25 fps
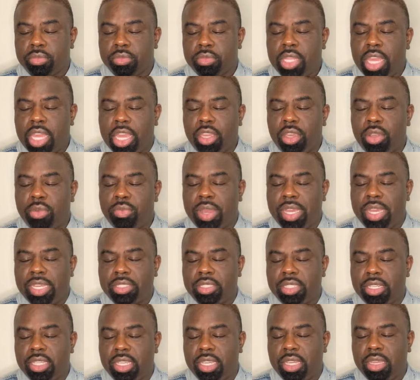Thank you,
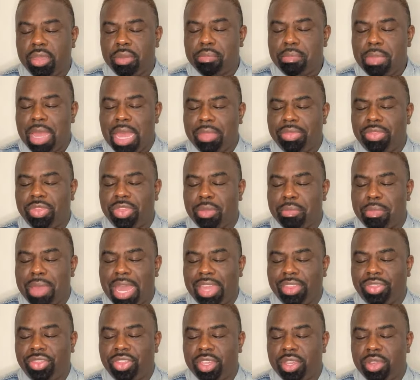Resney.
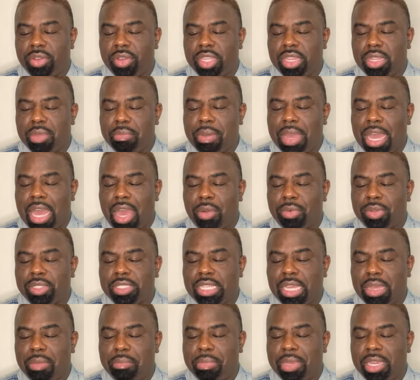My theory, the
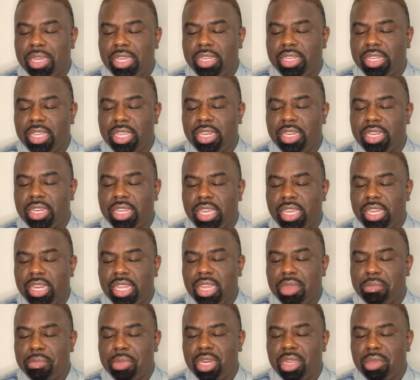powers that be didn't need
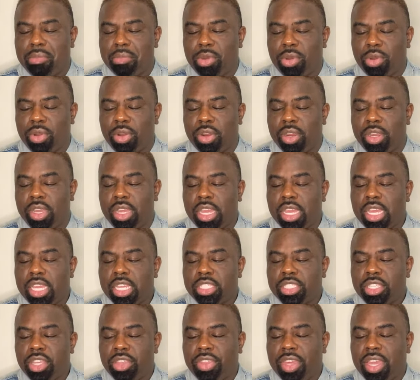him anymore,
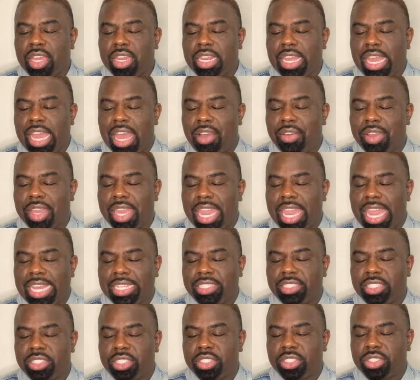so they allowed
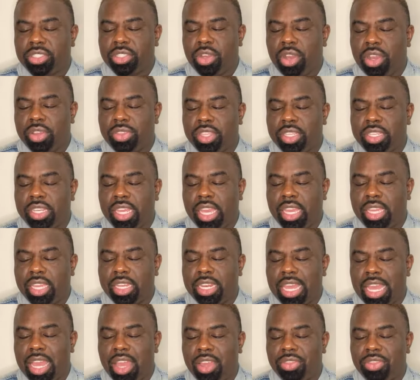Cassie to start the
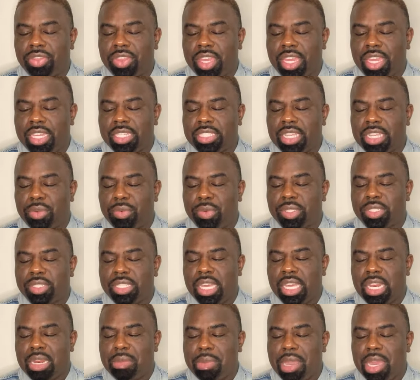takedown. Things that were
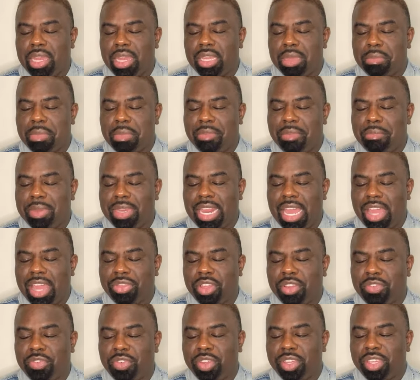said about him have been out
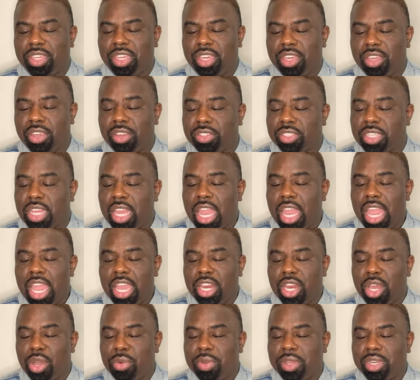there for years,
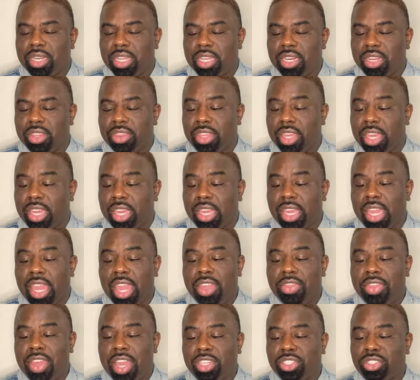and no one did a thing.
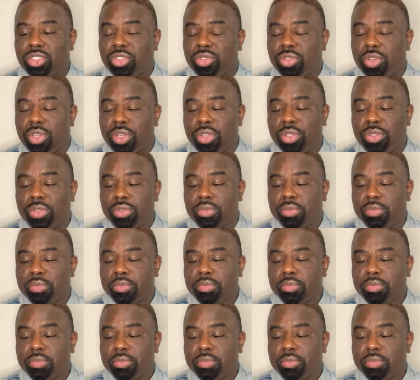That's true.